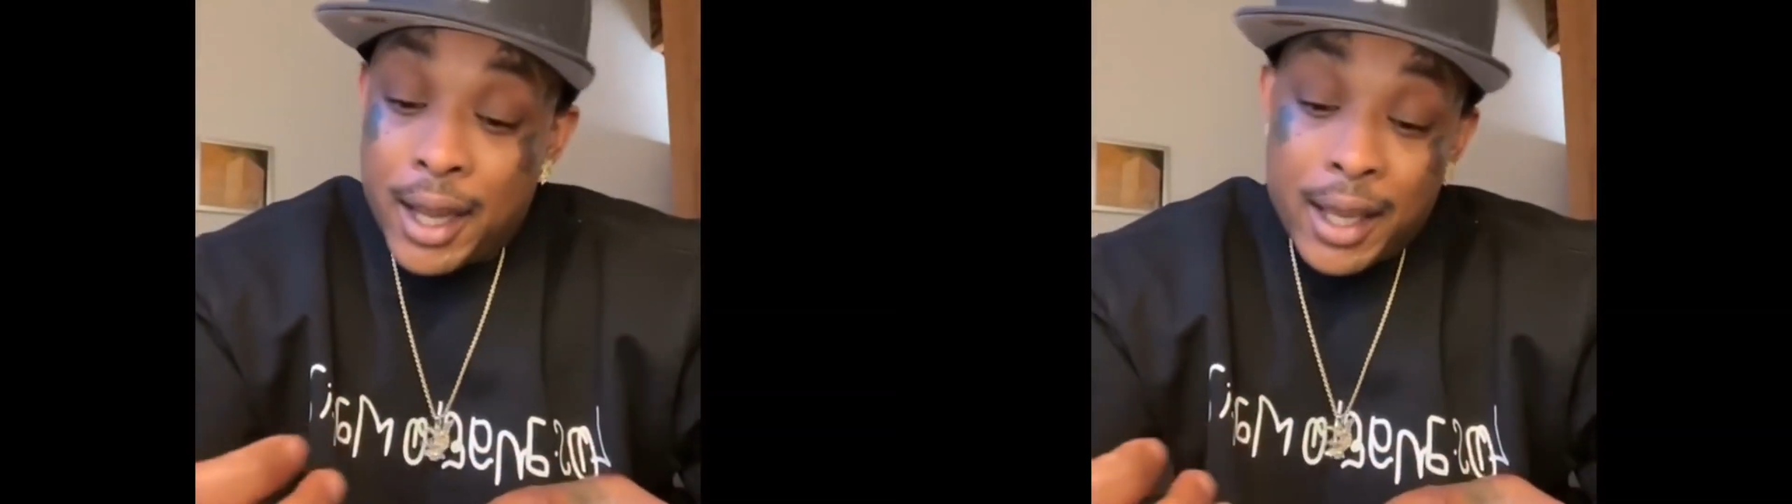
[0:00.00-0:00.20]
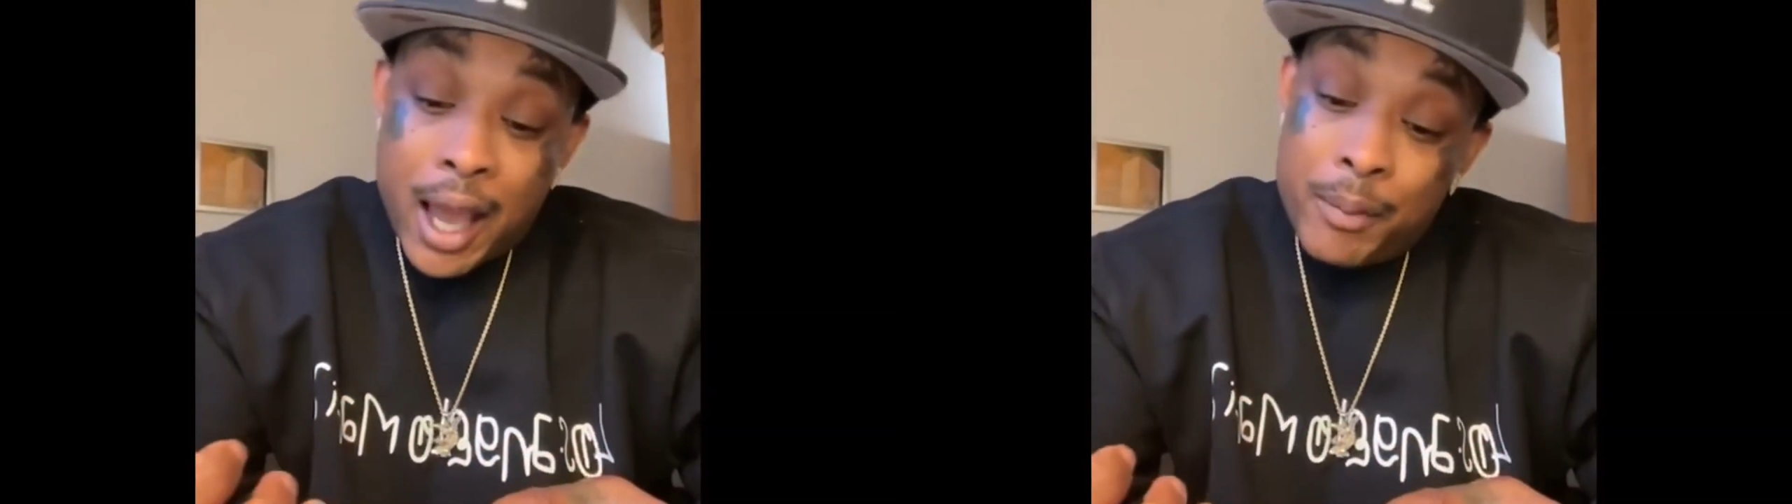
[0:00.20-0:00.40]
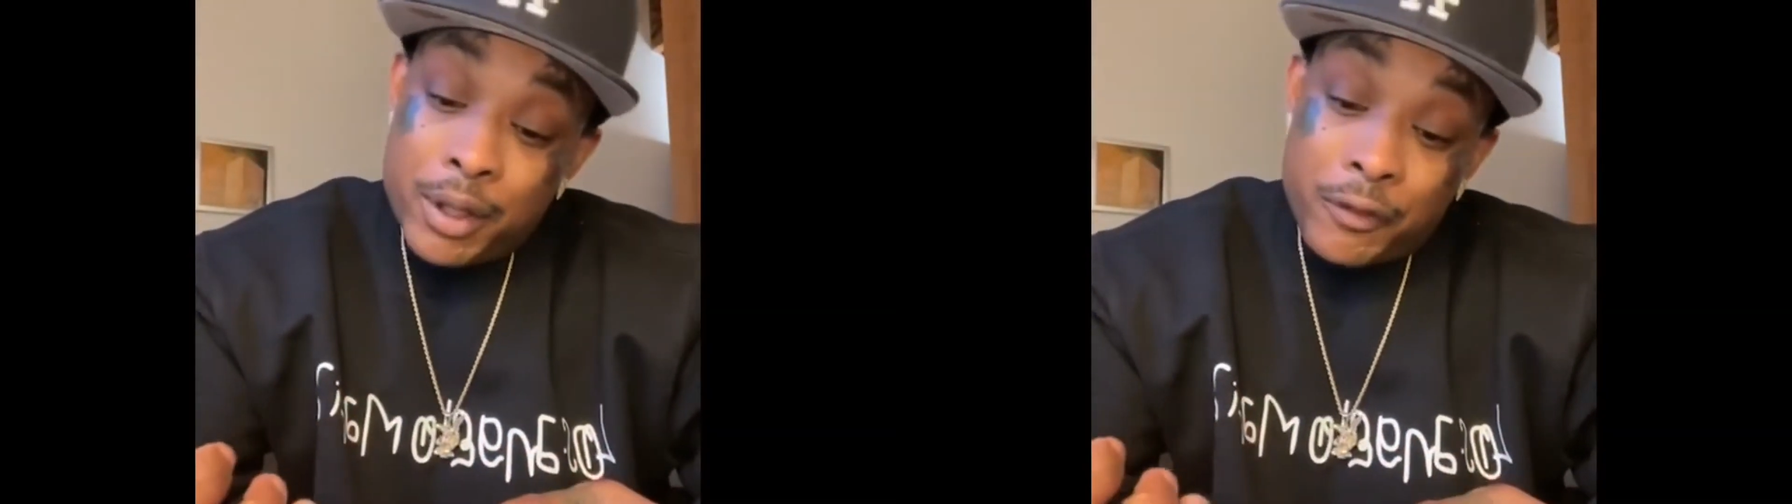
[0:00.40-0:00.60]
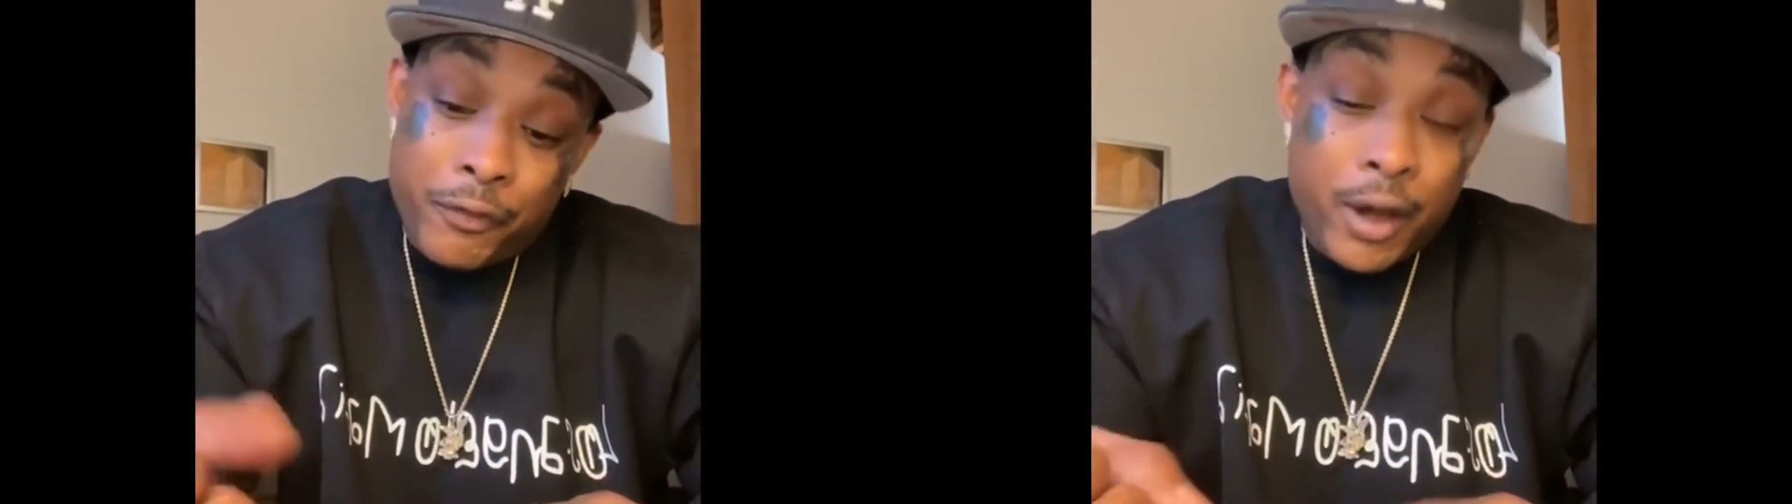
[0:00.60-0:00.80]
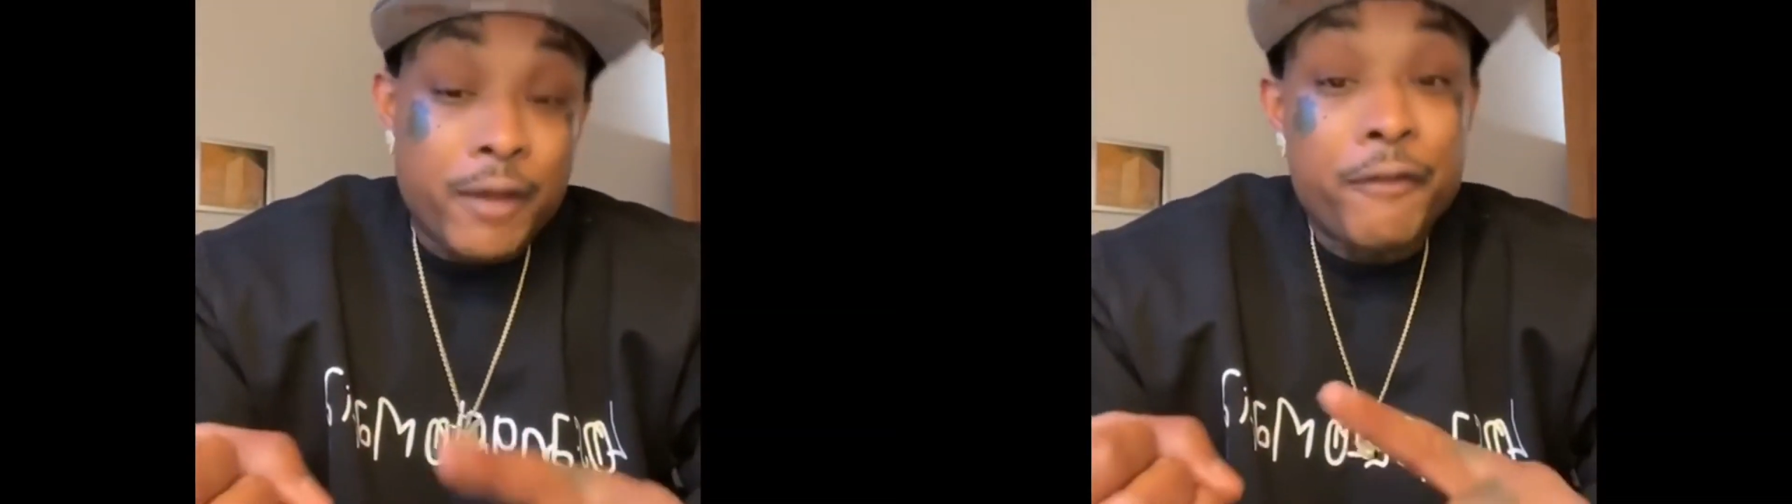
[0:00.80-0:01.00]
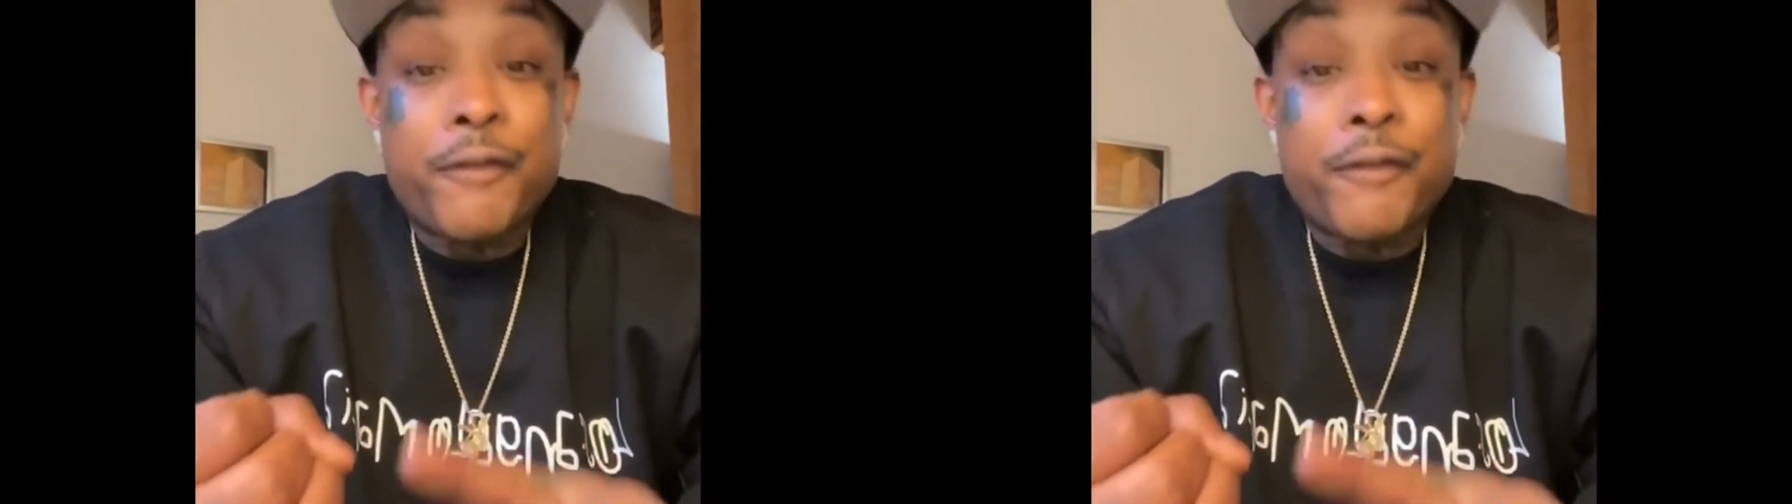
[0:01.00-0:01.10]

they got motherfucking